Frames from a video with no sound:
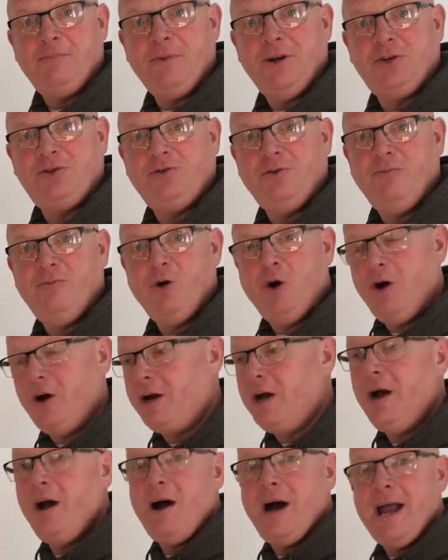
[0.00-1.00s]
Mushroom
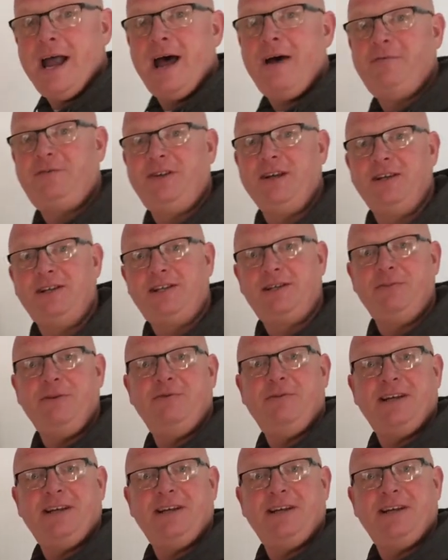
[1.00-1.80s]
Rock. I have done some